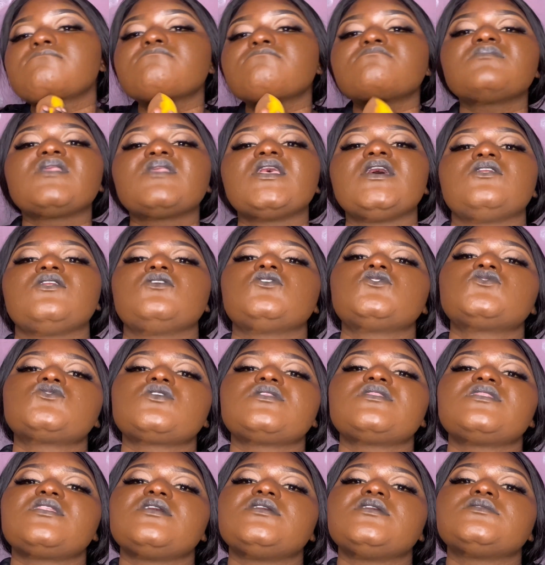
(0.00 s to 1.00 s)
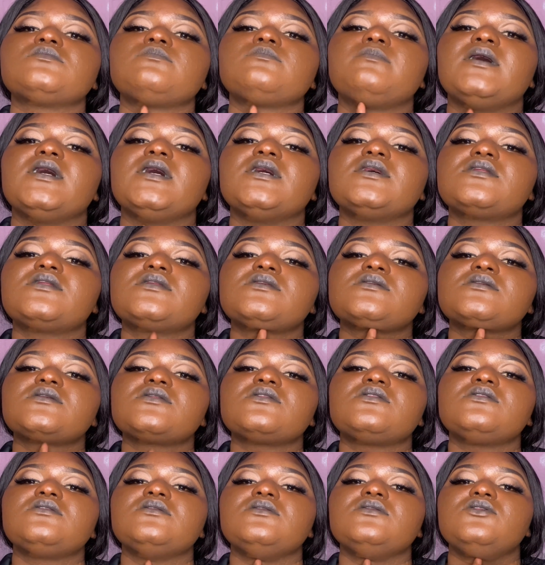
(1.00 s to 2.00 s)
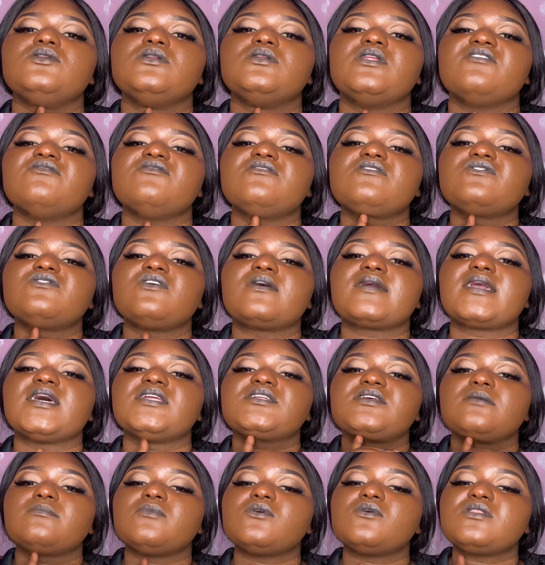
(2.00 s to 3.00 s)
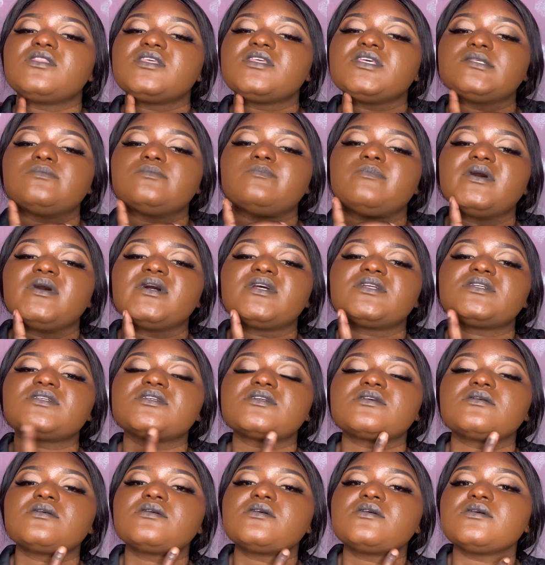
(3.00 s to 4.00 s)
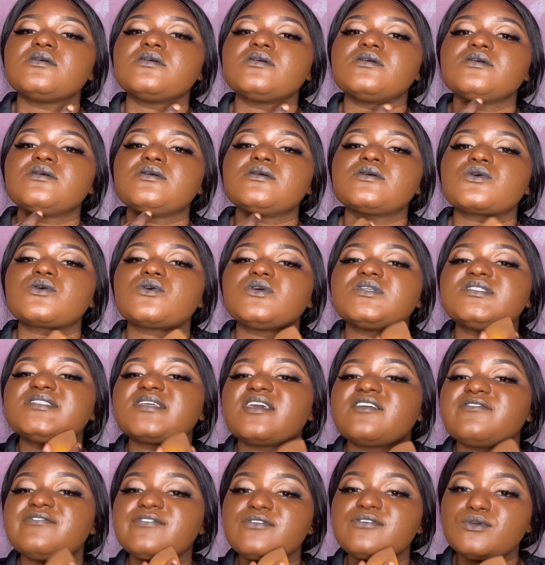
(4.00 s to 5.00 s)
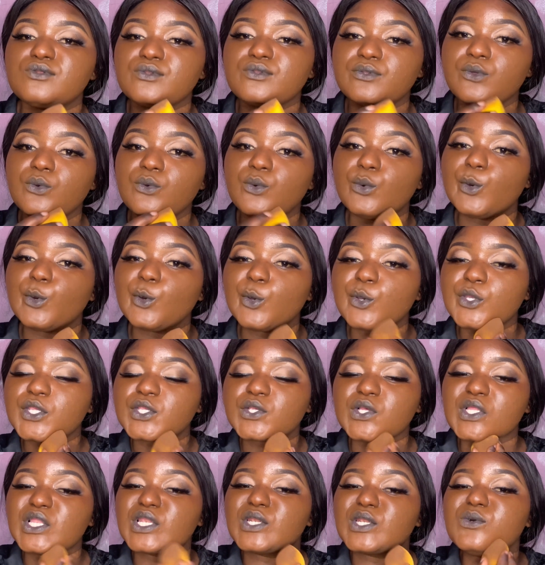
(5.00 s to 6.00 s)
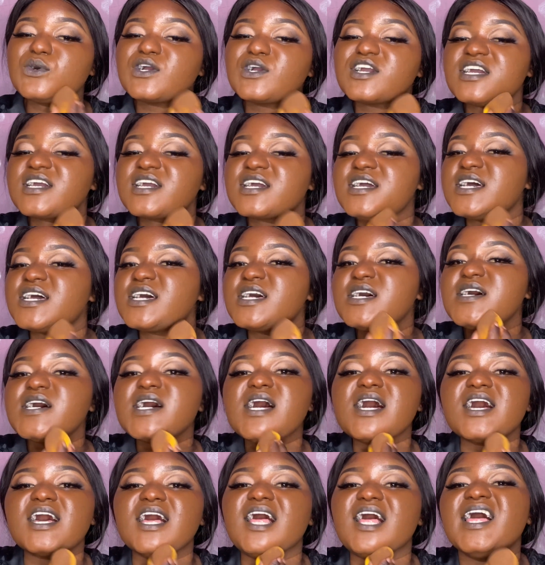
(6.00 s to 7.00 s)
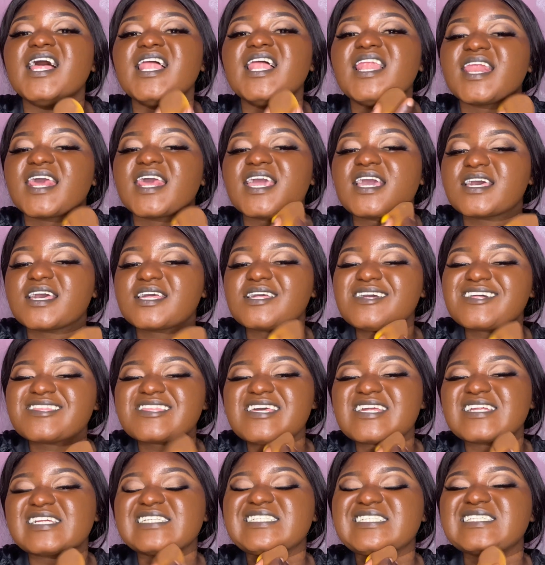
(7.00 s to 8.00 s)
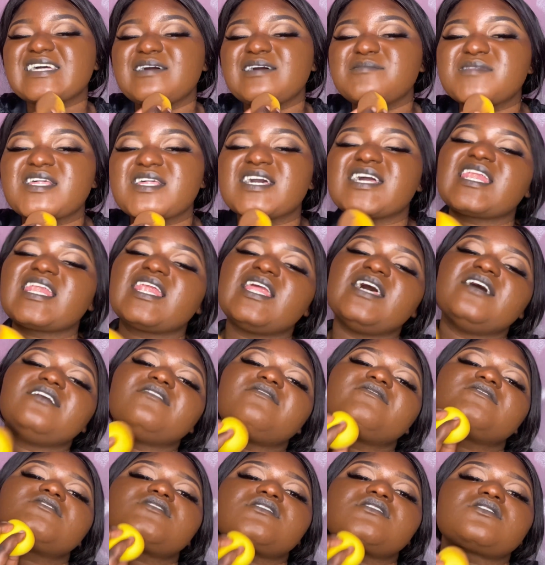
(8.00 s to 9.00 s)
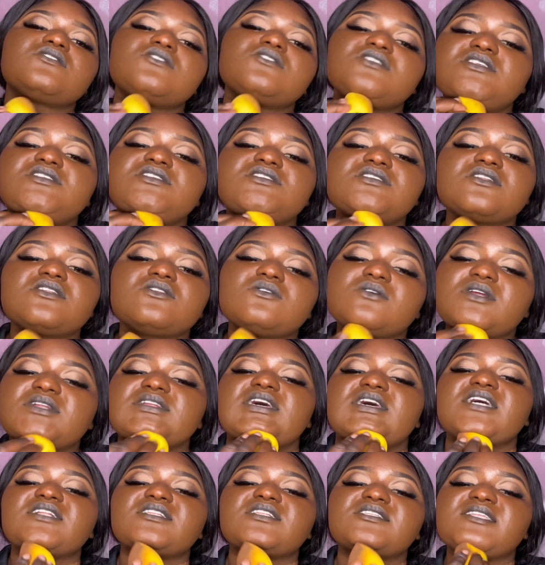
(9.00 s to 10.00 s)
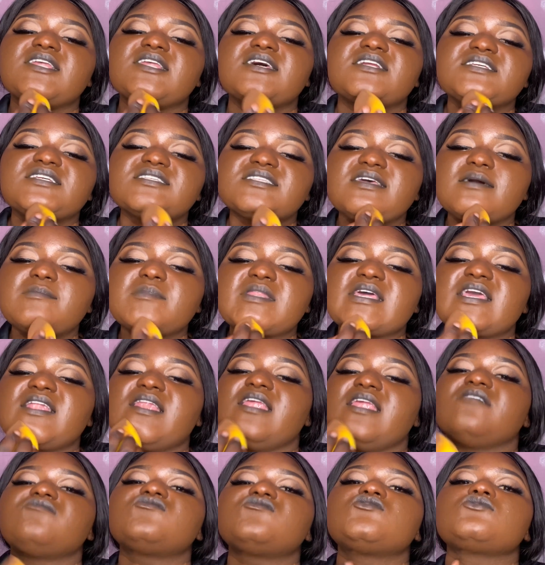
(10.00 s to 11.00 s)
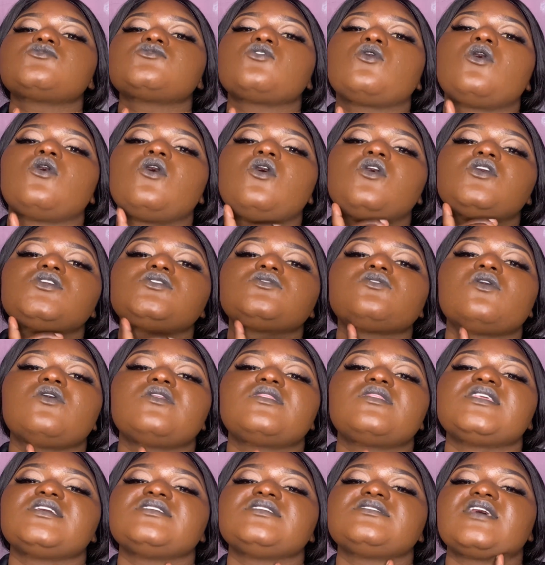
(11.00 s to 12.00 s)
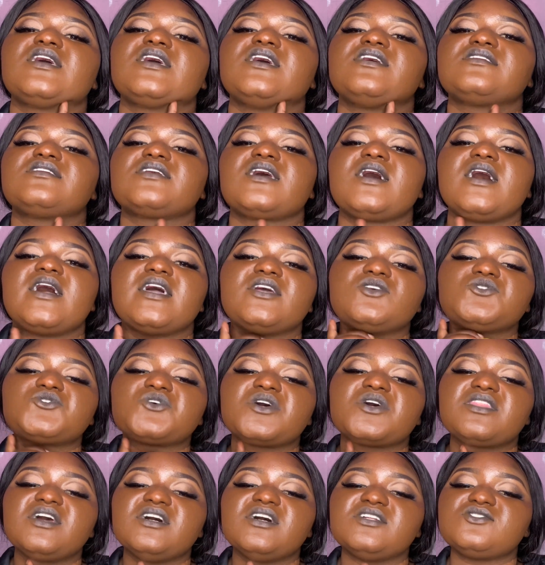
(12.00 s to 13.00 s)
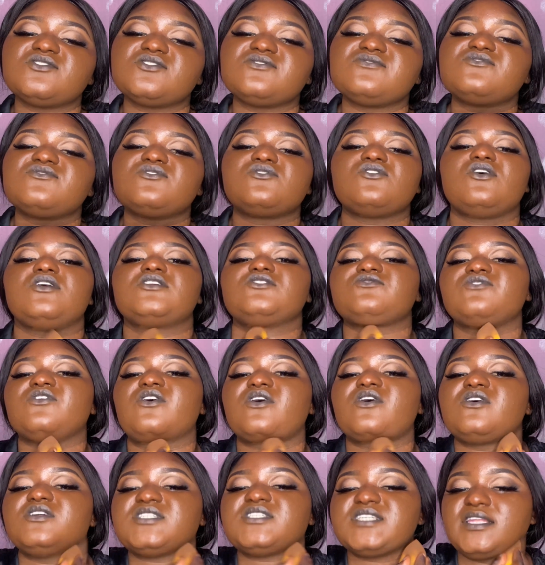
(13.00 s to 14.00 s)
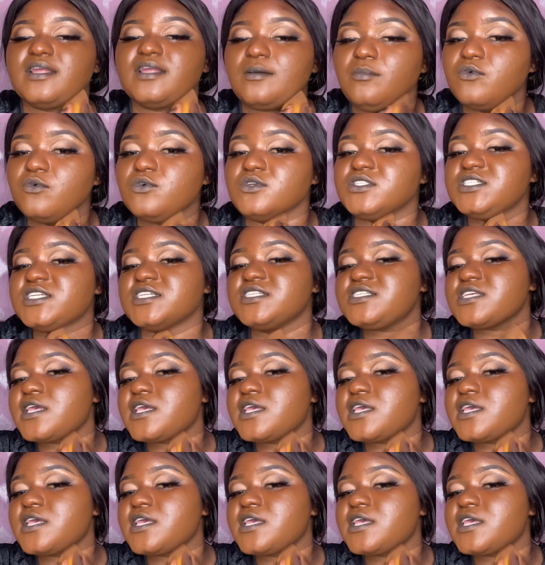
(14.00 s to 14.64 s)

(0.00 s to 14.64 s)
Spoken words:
And also this part, never forget about this part, because if you do, you look like there is something left. You just look like there is something left. So also on this area, ensure that you've not forgotten about it.